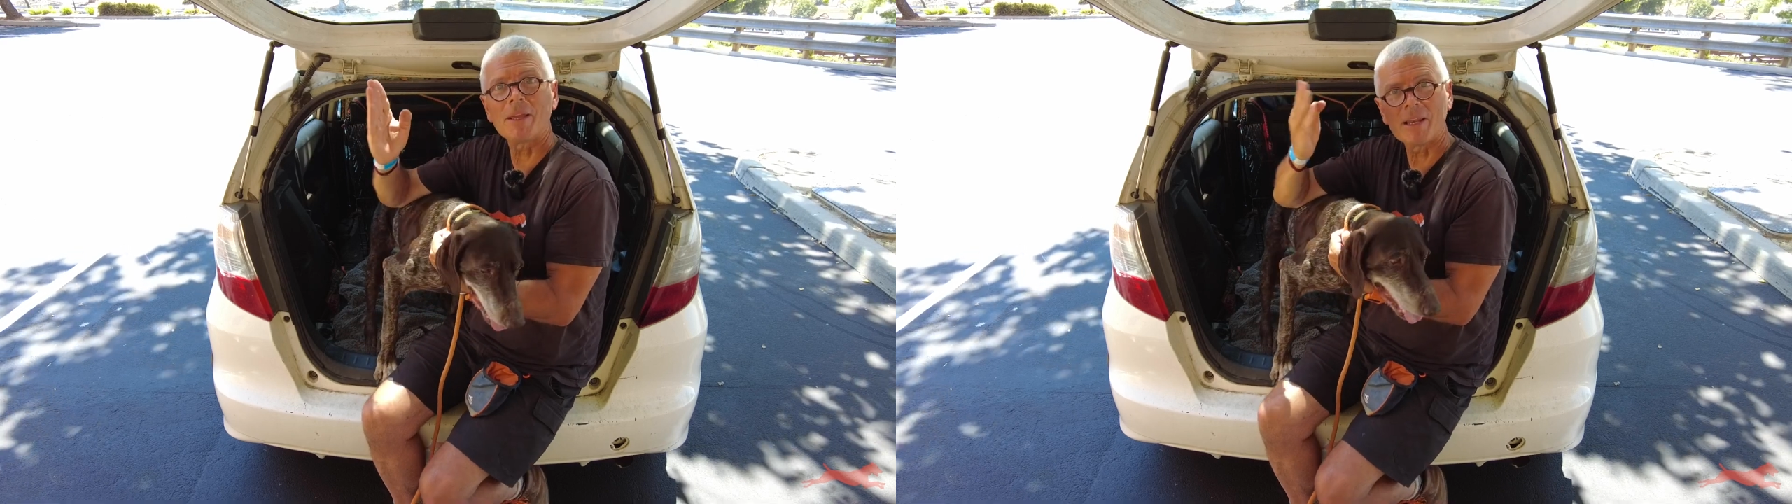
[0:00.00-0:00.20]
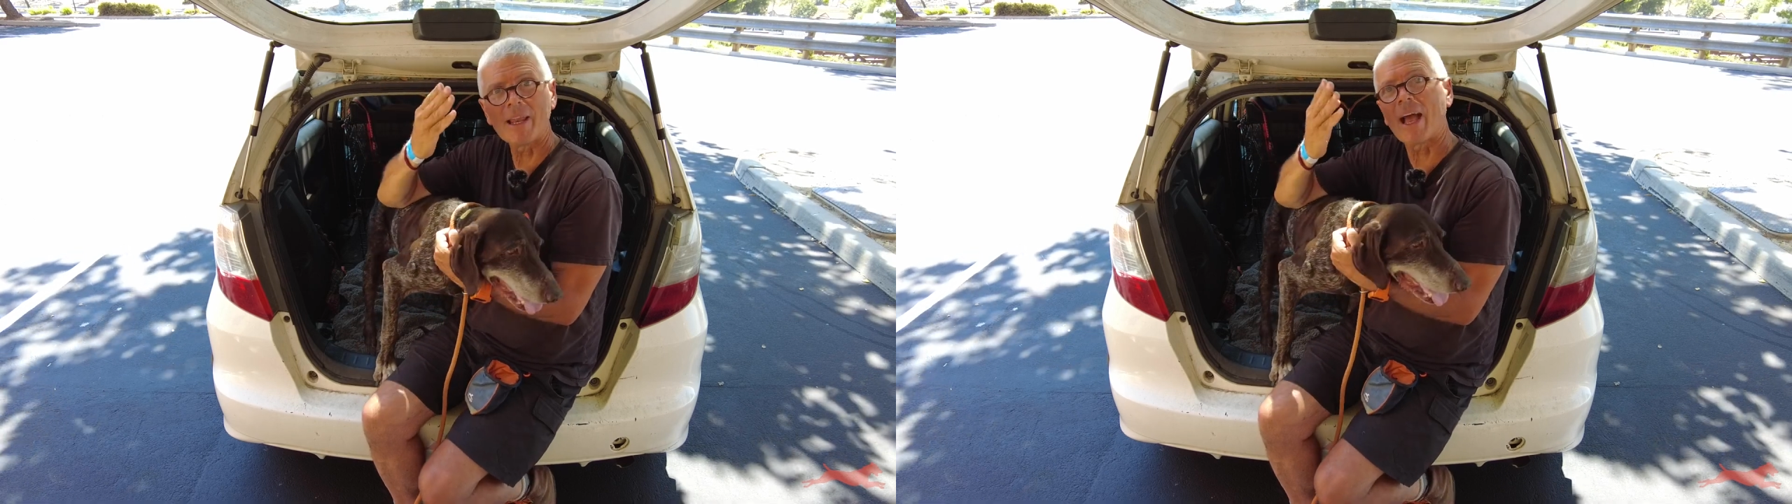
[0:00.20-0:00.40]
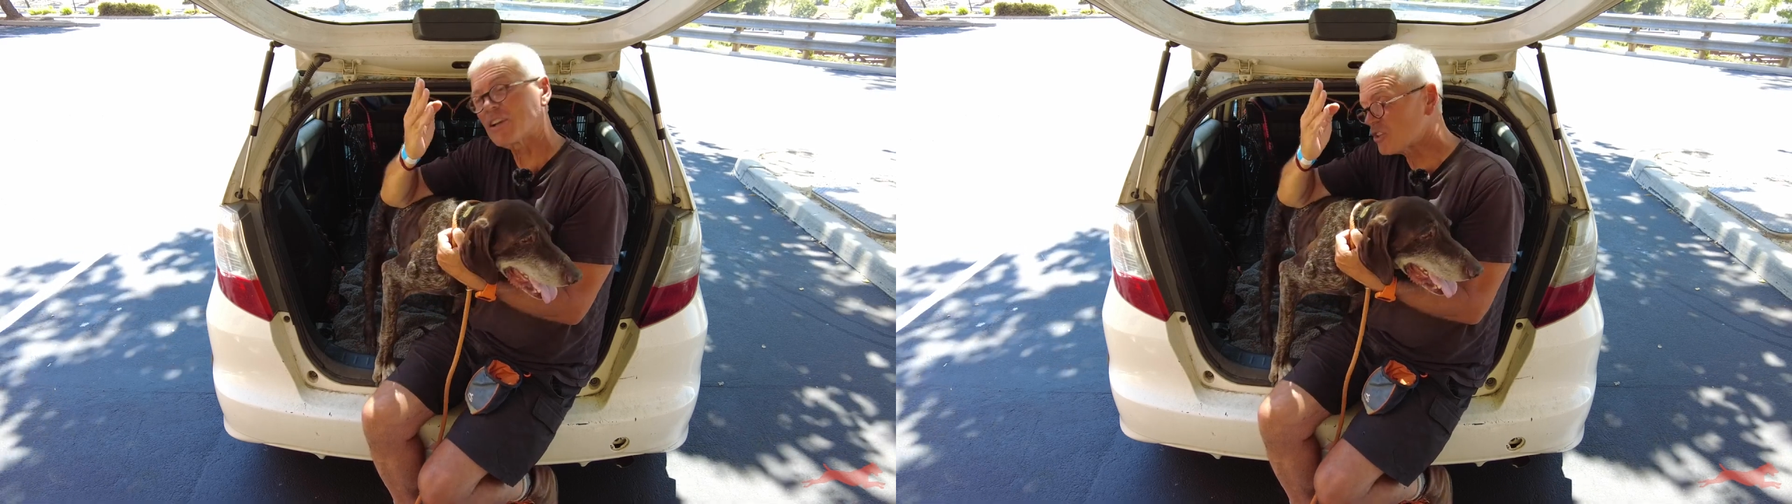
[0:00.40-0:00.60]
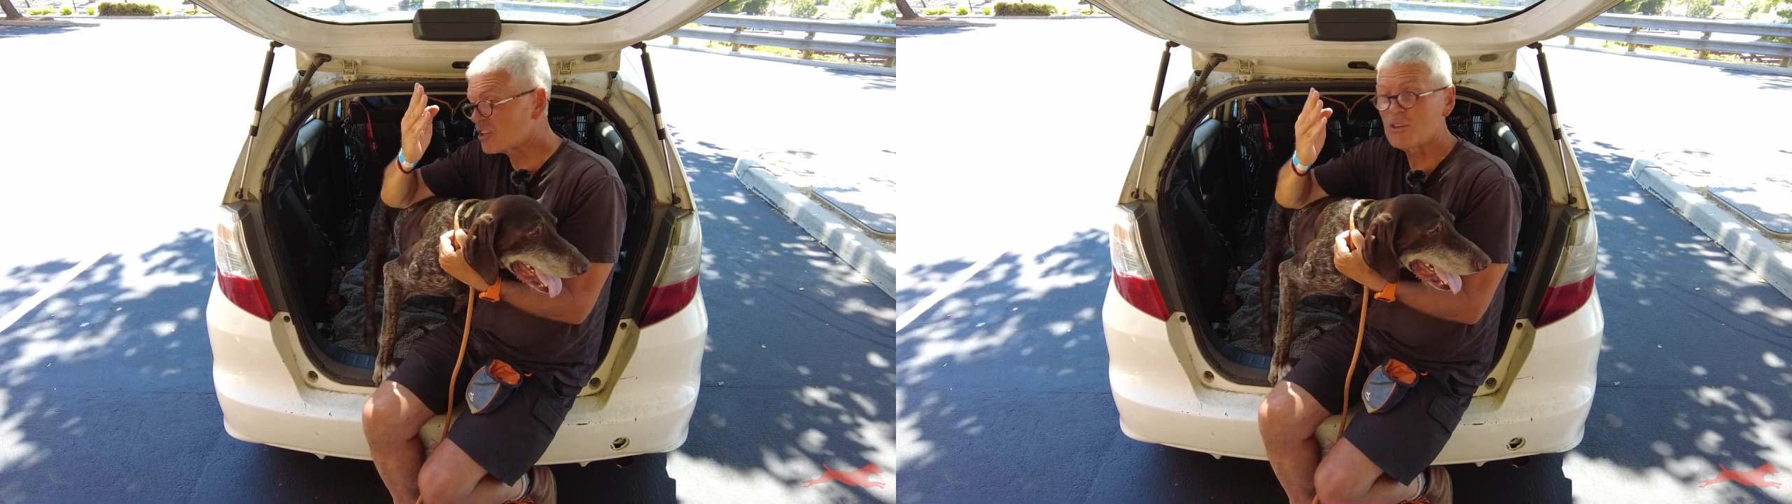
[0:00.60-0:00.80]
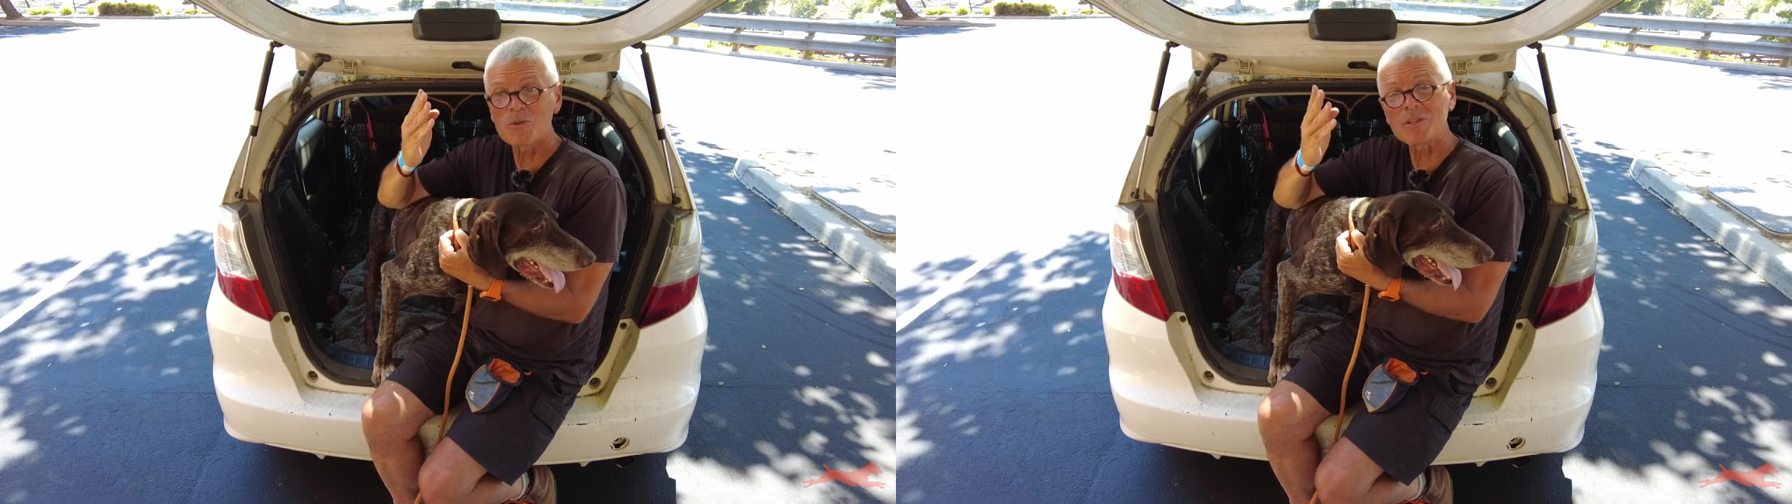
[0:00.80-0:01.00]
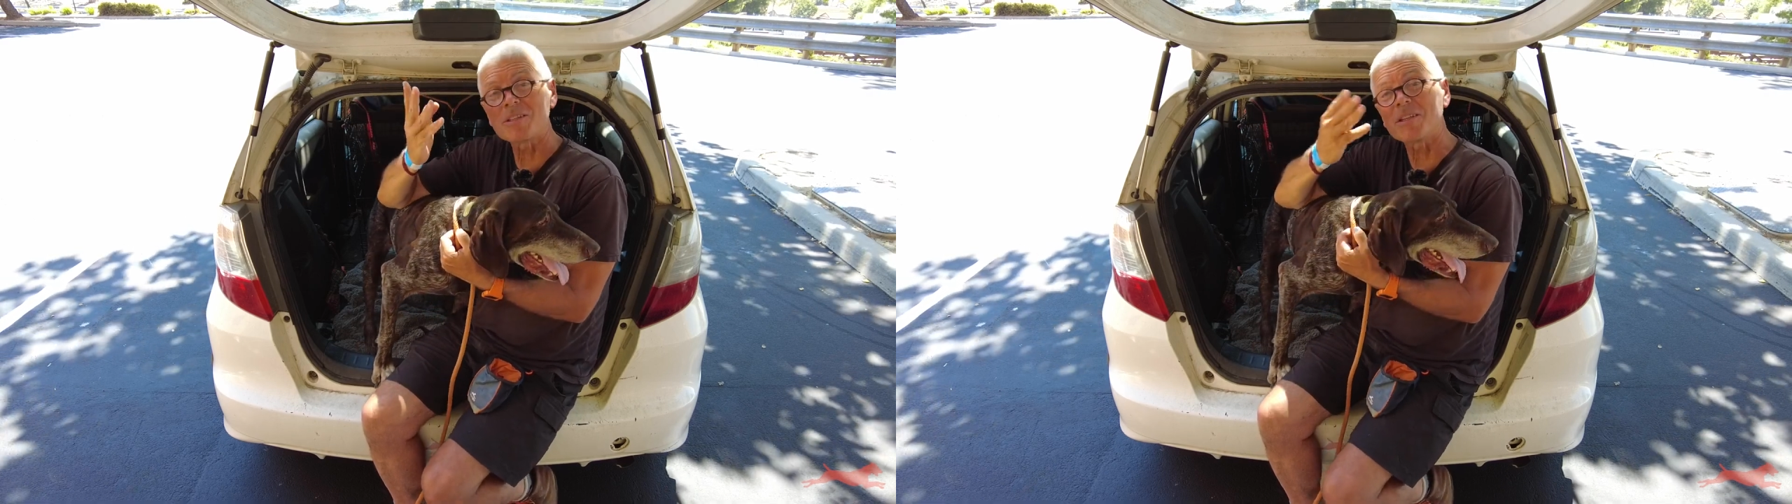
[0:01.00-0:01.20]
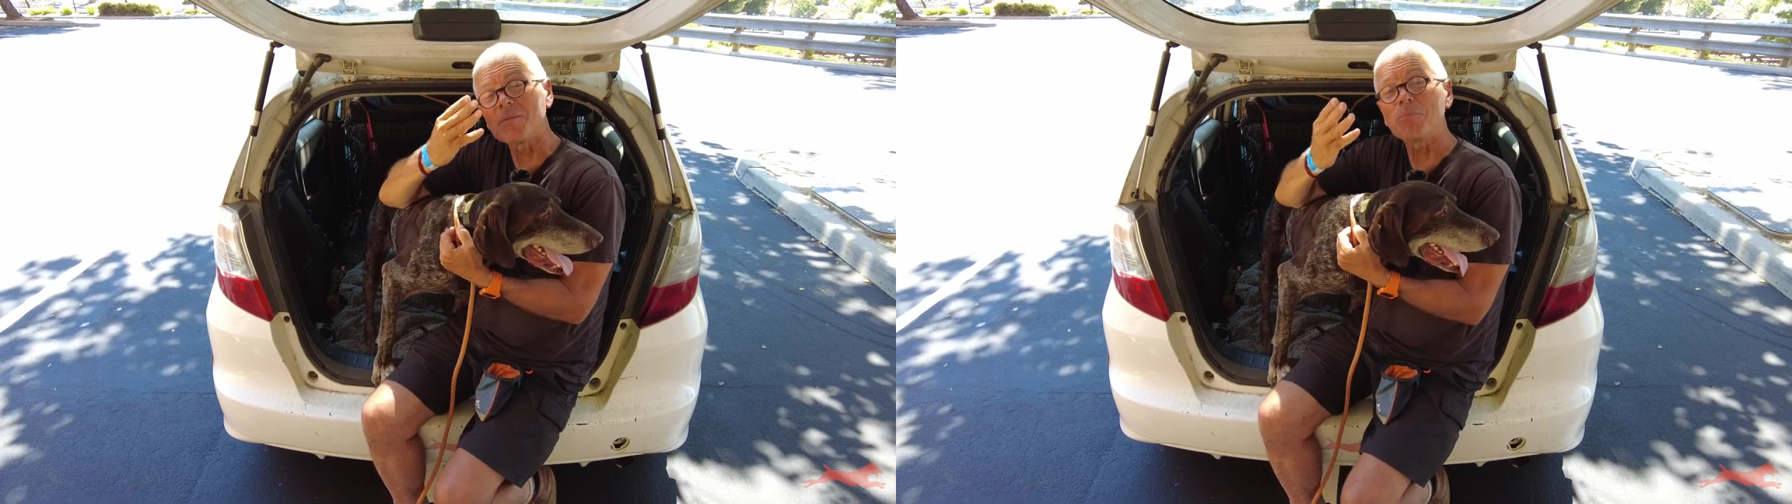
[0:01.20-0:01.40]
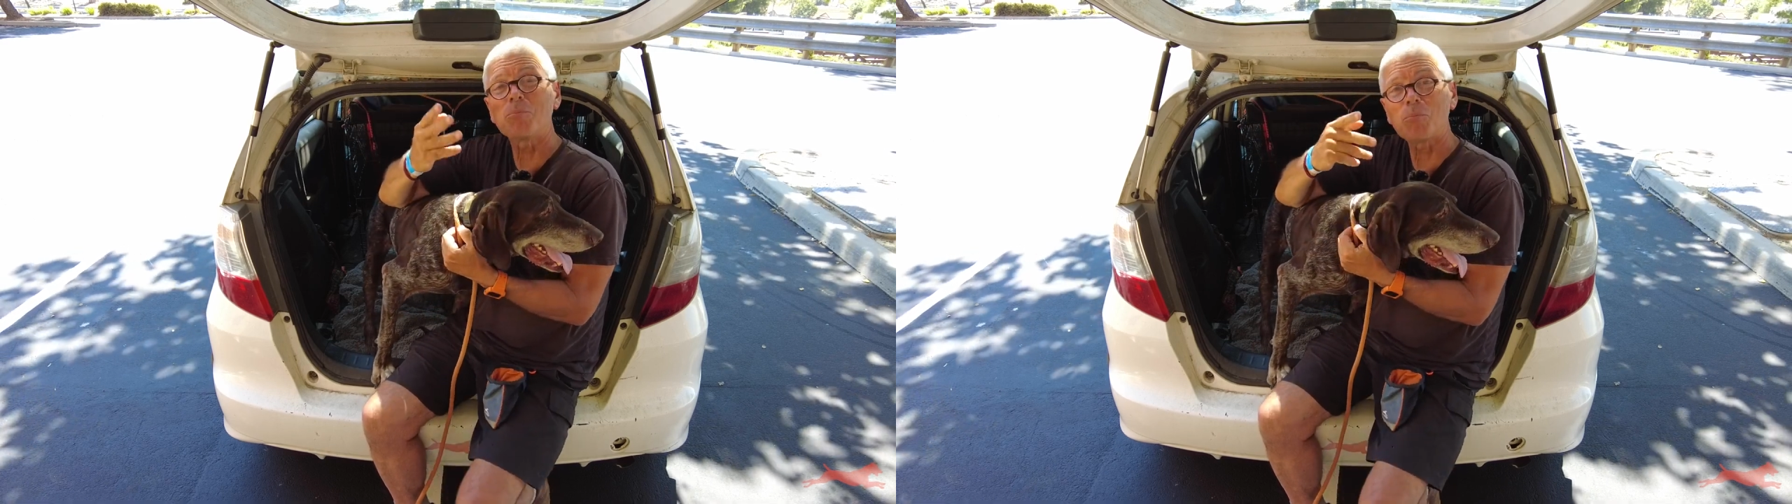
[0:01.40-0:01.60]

and then he actually uses it and